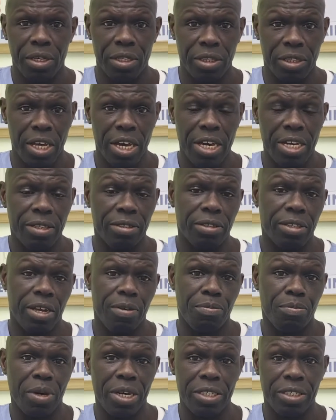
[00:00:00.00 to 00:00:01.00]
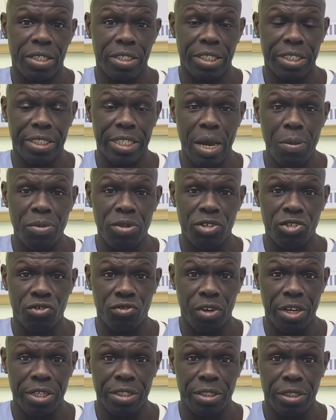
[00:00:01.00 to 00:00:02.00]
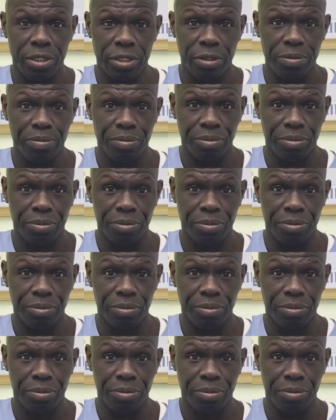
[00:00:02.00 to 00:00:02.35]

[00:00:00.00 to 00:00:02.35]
they basically demonstrated